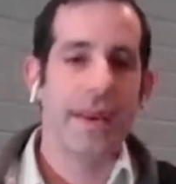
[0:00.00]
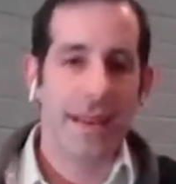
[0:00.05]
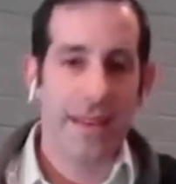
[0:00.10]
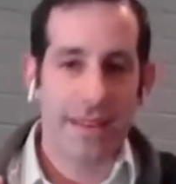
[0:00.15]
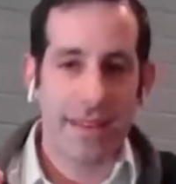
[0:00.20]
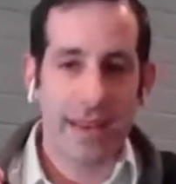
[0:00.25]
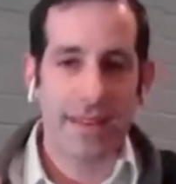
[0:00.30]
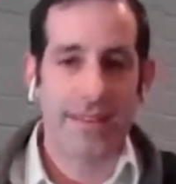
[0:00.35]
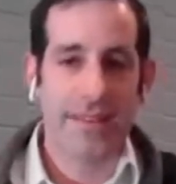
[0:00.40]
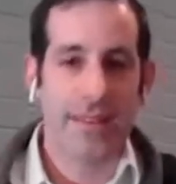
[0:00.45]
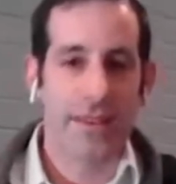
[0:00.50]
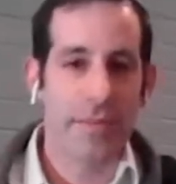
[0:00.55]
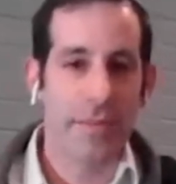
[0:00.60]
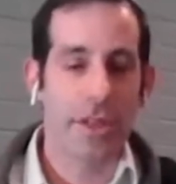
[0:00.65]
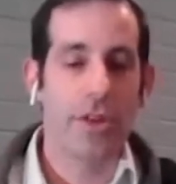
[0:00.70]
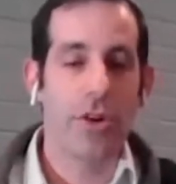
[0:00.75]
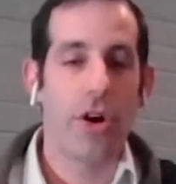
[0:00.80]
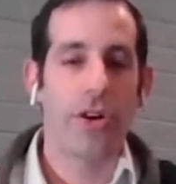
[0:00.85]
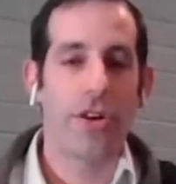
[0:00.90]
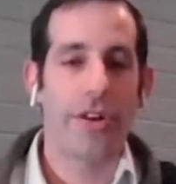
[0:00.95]
It takes a little
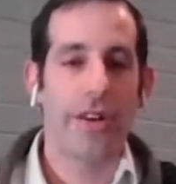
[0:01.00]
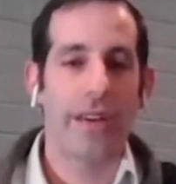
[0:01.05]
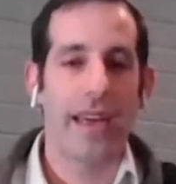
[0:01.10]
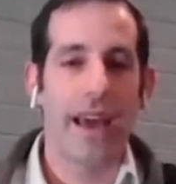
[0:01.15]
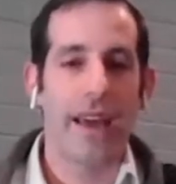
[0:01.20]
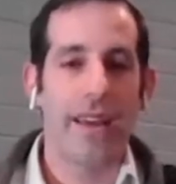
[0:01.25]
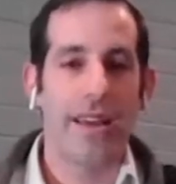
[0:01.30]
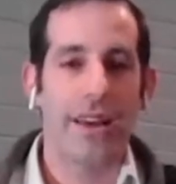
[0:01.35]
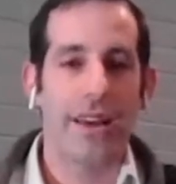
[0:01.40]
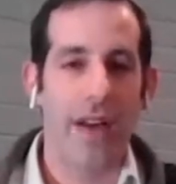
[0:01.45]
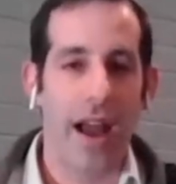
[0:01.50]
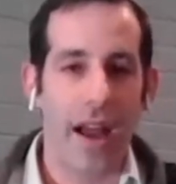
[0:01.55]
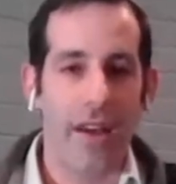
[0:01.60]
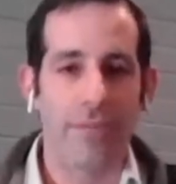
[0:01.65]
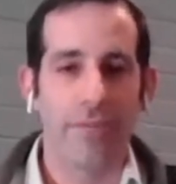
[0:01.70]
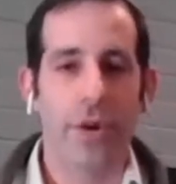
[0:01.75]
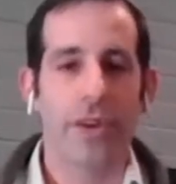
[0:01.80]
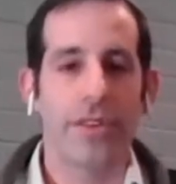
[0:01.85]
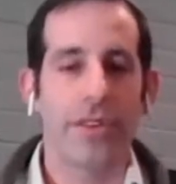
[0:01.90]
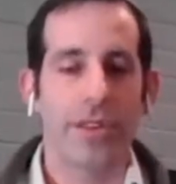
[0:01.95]
bit longer to get here. I
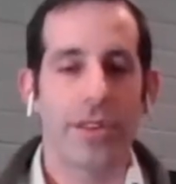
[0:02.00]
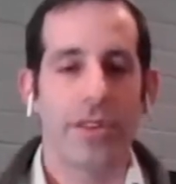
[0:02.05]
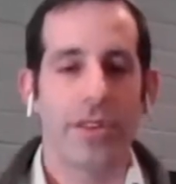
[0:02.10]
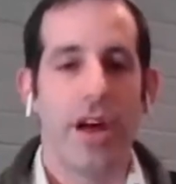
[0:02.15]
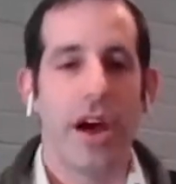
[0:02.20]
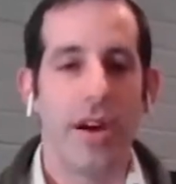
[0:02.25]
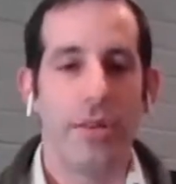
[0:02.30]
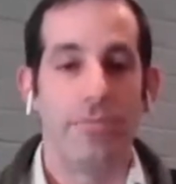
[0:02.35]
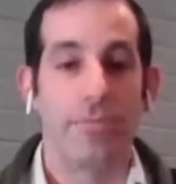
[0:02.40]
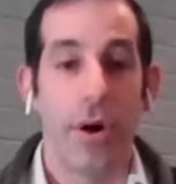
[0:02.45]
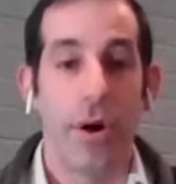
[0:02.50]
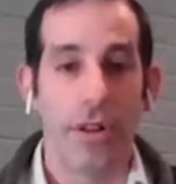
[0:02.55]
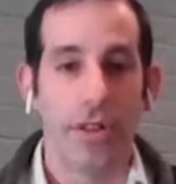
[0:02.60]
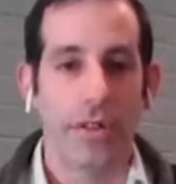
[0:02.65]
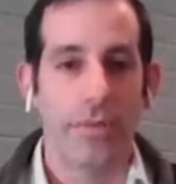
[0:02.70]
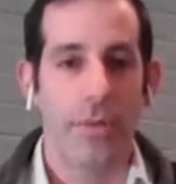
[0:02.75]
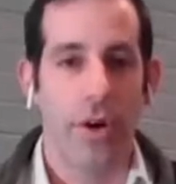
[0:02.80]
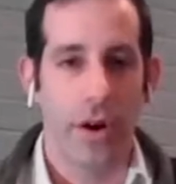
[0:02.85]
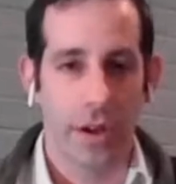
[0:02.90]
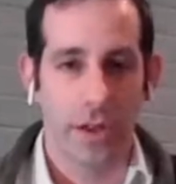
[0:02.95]
have brothers-in-law in
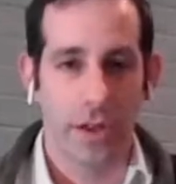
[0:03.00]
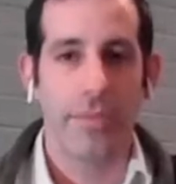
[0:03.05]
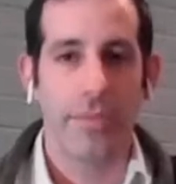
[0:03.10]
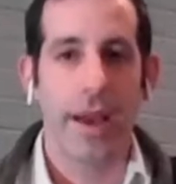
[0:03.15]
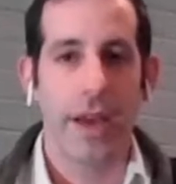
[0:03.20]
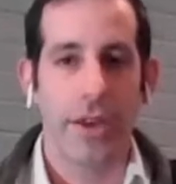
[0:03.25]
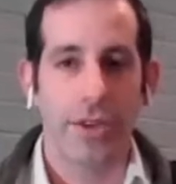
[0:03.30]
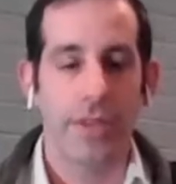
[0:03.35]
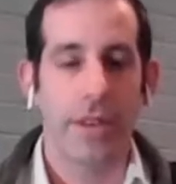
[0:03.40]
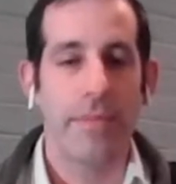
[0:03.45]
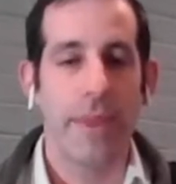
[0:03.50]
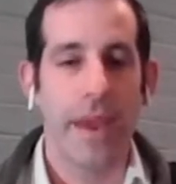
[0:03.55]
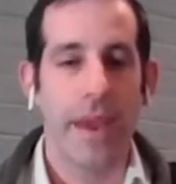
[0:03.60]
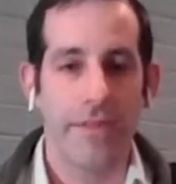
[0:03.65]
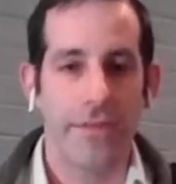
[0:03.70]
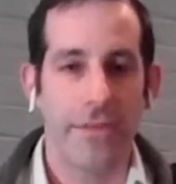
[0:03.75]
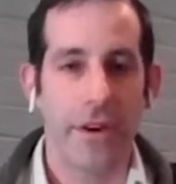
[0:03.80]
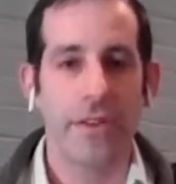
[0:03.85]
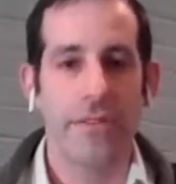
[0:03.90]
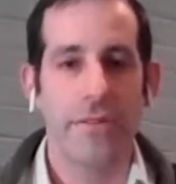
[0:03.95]
Baltimore. Can you imagine? They make
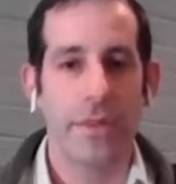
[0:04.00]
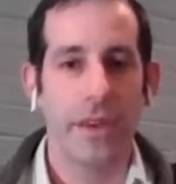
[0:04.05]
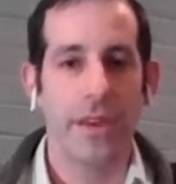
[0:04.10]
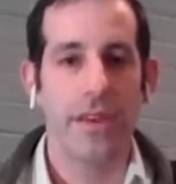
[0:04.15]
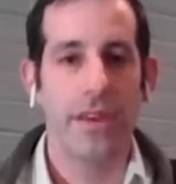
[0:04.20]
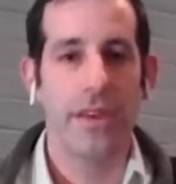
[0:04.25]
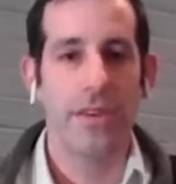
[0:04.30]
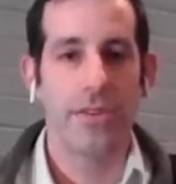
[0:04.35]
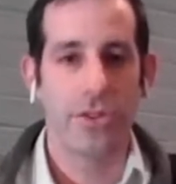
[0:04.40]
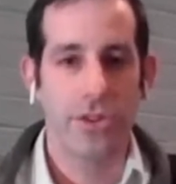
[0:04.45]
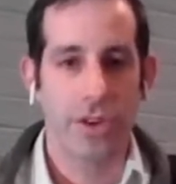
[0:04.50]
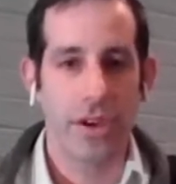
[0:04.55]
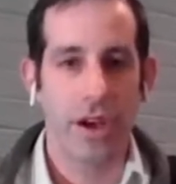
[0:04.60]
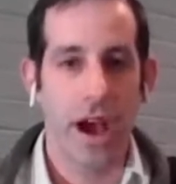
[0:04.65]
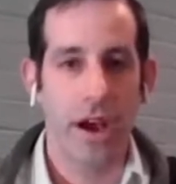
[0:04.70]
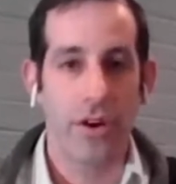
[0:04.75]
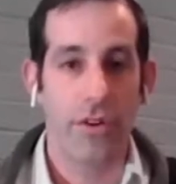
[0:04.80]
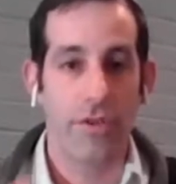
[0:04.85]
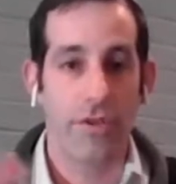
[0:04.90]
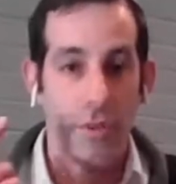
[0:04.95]
fun of me in
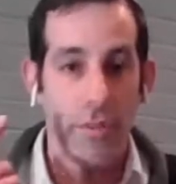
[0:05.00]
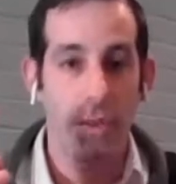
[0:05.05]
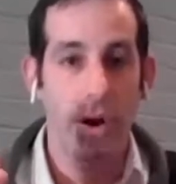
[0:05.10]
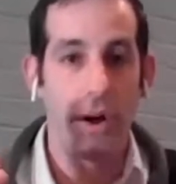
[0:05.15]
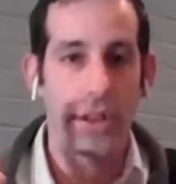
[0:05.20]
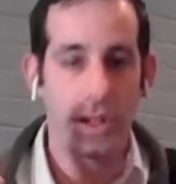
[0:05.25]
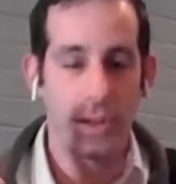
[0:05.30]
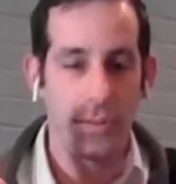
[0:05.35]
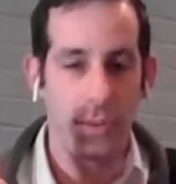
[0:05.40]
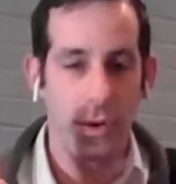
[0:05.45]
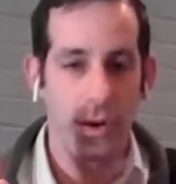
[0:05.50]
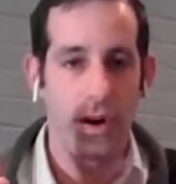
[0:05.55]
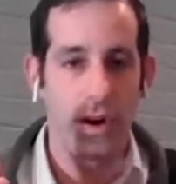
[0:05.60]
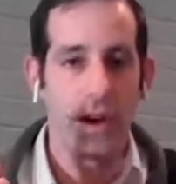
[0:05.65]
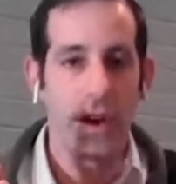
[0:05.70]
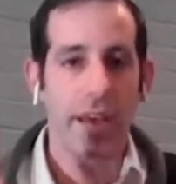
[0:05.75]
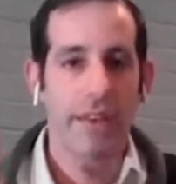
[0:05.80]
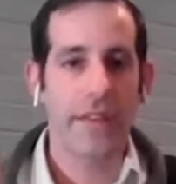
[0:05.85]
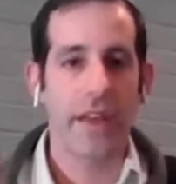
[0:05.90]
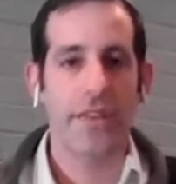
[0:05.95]
Chicago from Baltimore
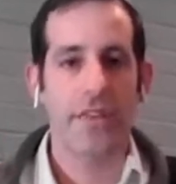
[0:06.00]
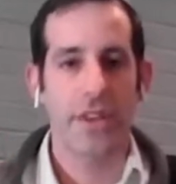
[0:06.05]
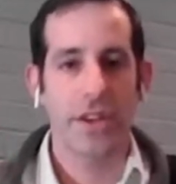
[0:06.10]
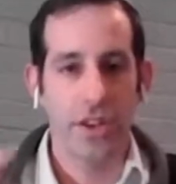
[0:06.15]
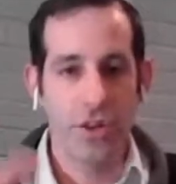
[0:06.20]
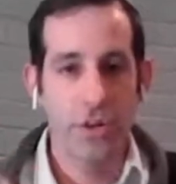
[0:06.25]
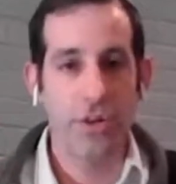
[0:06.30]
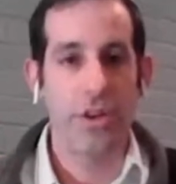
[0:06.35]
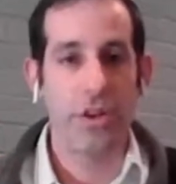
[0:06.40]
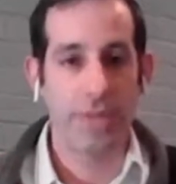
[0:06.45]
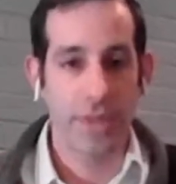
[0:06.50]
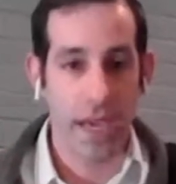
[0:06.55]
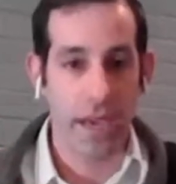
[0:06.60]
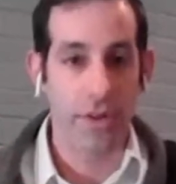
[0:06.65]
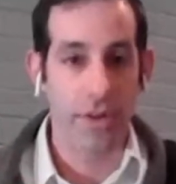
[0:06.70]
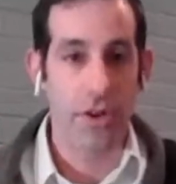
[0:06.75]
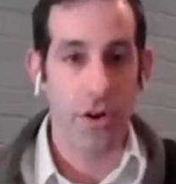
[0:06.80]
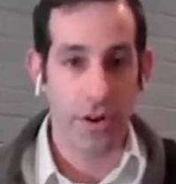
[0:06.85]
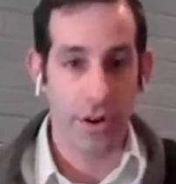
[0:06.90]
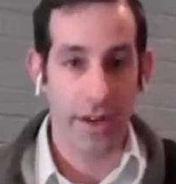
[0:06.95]
that the Nigunim
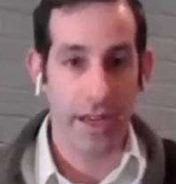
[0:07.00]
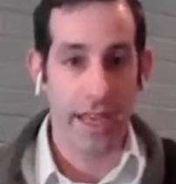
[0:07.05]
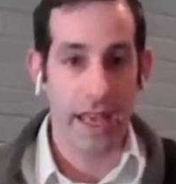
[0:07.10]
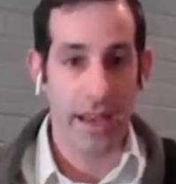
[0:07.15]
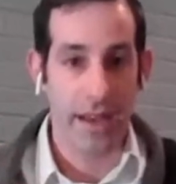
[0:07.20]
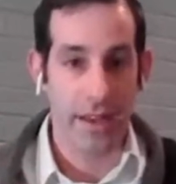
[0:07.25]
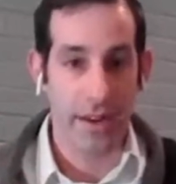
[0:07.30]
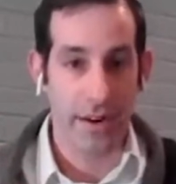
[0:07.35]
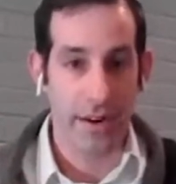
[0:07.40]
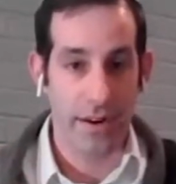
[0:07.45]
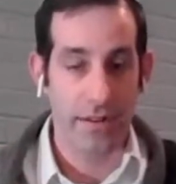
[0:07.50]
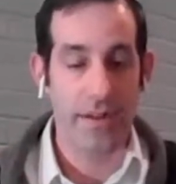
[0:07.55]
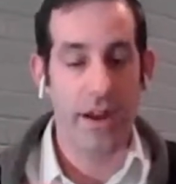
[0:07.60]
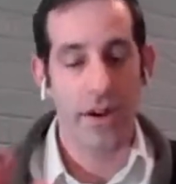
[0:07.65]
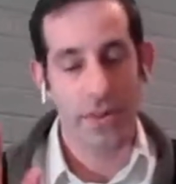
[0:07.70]
take longer to get here.